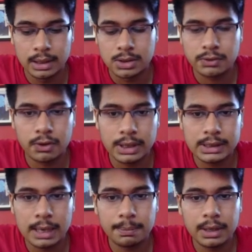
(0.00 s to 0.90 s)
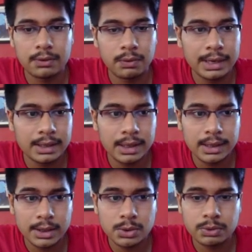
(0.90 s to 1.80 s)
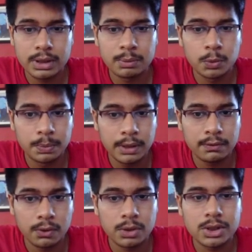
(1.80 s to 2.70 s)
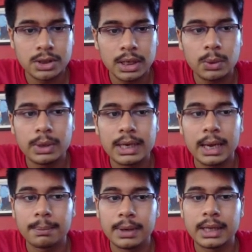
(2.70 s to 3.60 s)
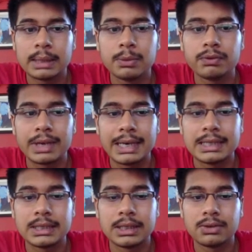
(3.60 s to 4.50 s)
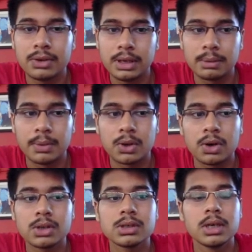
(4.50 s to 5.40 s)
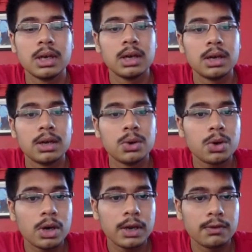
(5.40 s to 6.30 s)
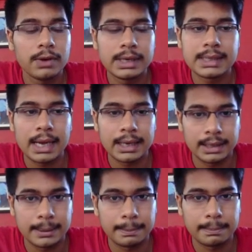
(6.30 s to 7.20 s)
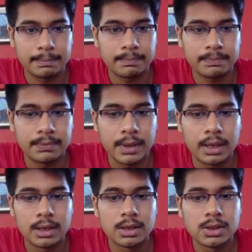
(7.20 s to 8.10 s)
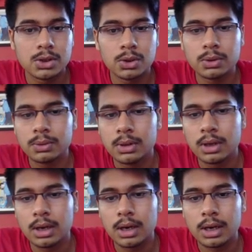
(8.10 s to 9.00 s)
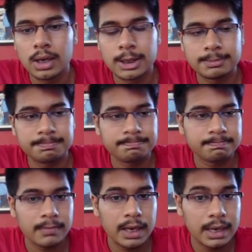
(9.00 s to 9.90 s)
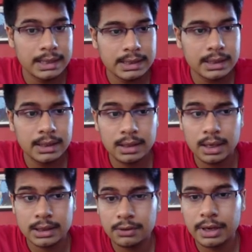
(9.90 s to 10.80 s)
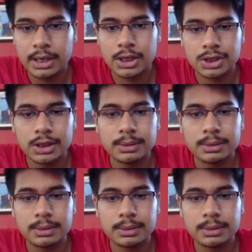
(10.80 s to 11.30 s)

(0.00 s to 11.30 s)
So for example, if white continues with the move b4, still we can play the move knight g3 because rook on f1 is hanging. So let's see other variation.